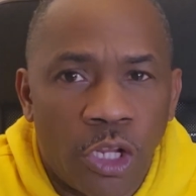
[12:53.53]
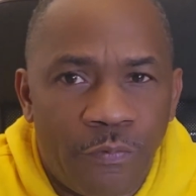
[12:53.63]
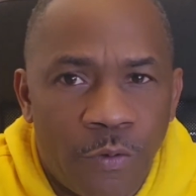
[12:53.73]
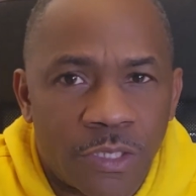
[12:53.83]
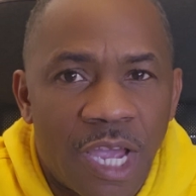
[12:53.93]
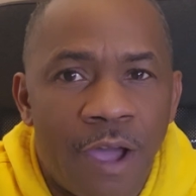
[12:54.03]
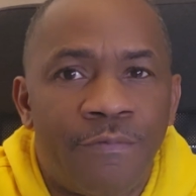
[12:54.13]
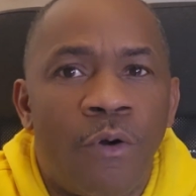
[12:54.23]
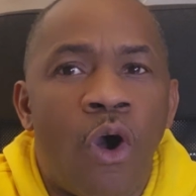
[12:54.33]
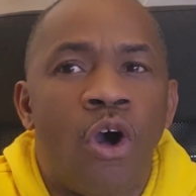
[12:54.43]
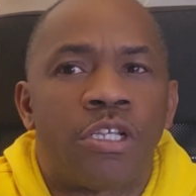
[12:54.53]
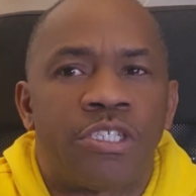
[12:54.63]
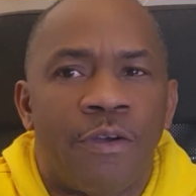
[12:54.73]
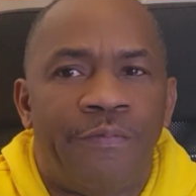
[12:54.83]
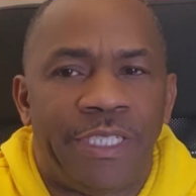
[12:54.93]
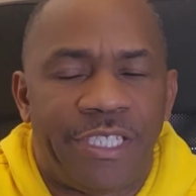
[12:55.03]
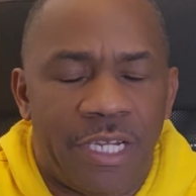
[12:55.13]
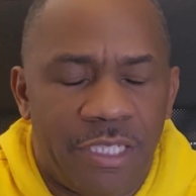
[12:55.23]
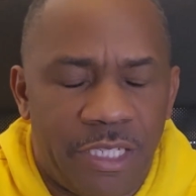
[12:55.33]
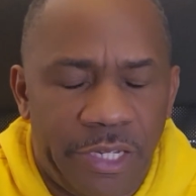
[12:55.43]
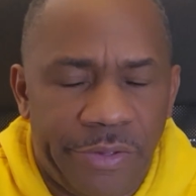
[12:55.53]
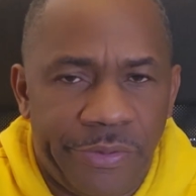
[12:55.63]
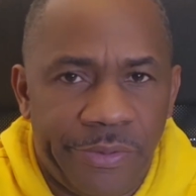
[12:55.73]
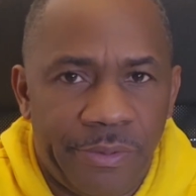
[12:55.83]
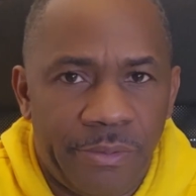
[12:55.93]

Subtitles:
all of us have all sufficiency